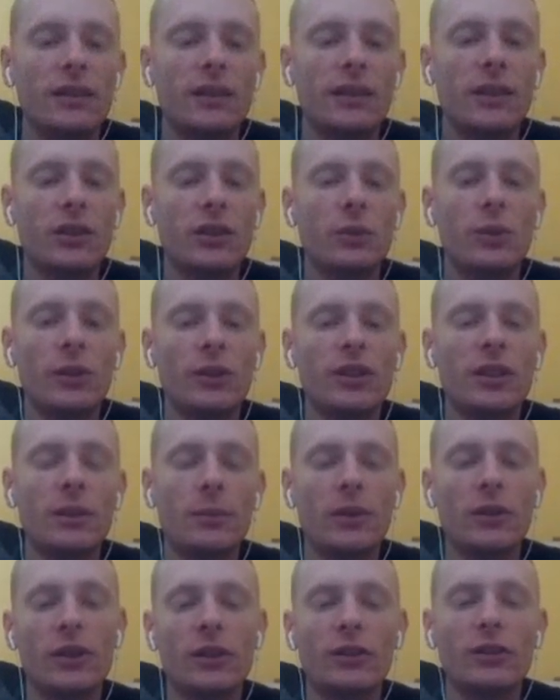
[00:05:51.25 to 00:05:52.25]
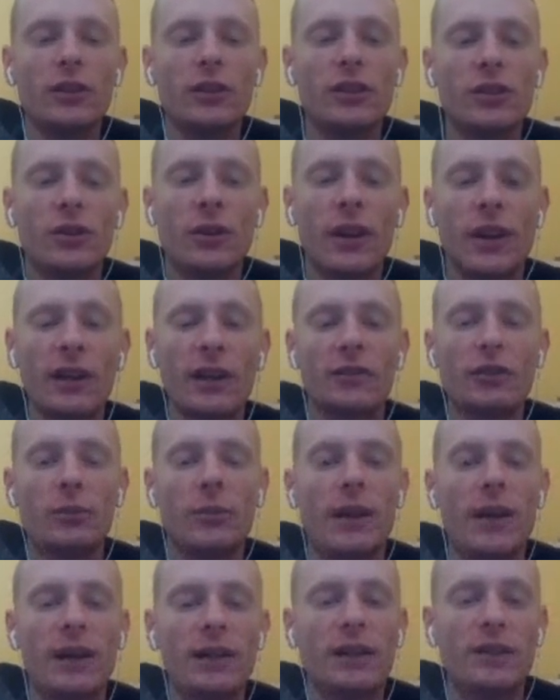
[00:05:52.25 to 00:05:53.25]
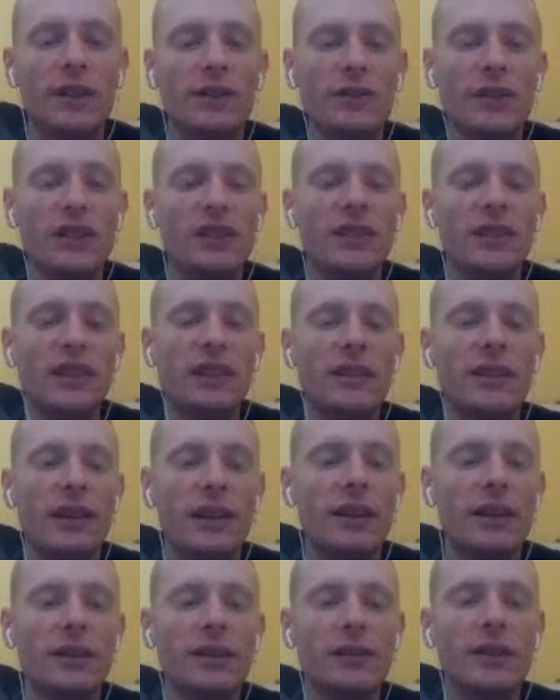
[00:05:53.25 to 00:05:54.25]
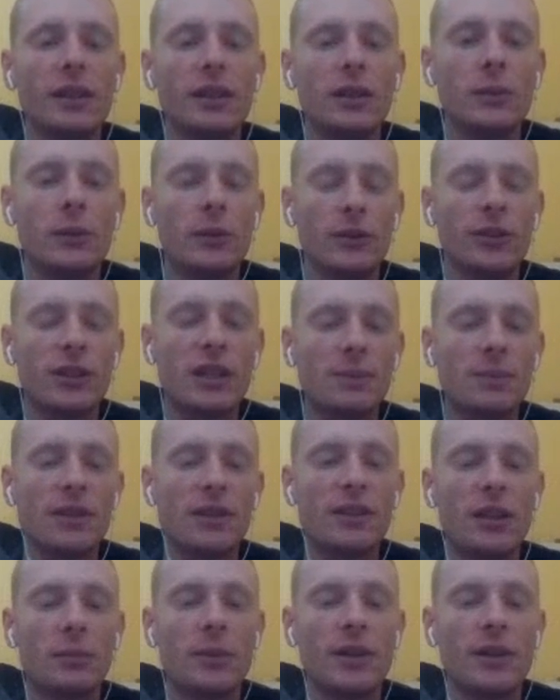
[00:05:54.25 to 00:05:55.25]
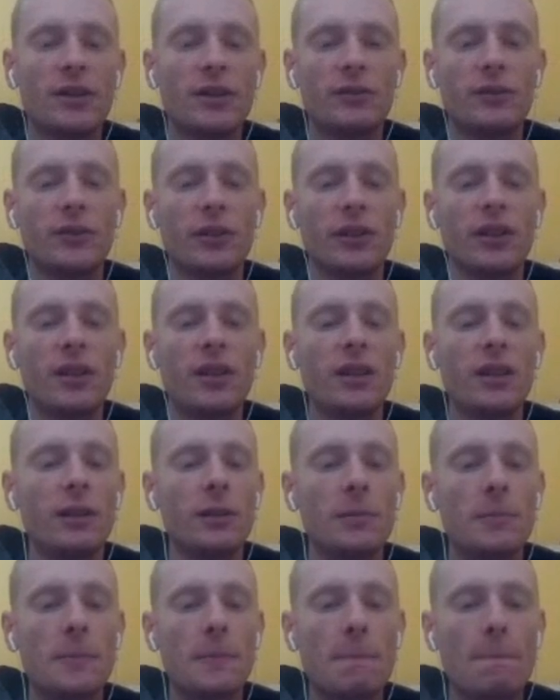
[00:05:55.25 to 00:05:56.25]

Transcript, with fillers: this will, similarly to the Star Cancel back in Shifting Sand Land, will skip the celebration for the key.